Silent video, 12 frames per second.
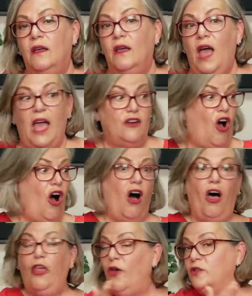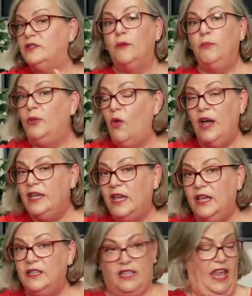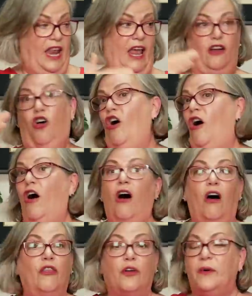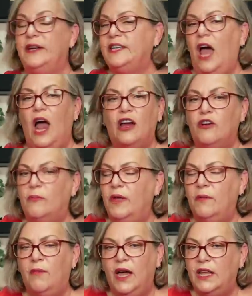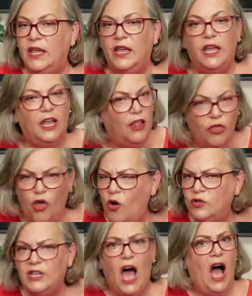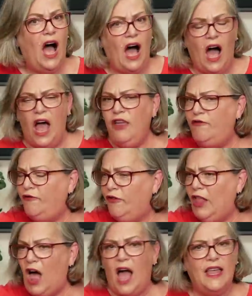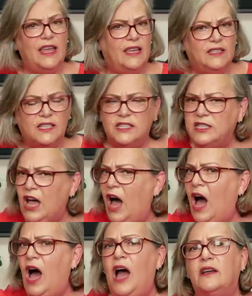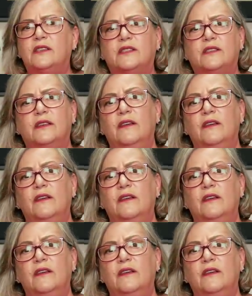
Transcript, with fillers: And all those employees that had all the retirement money in those high flying stocks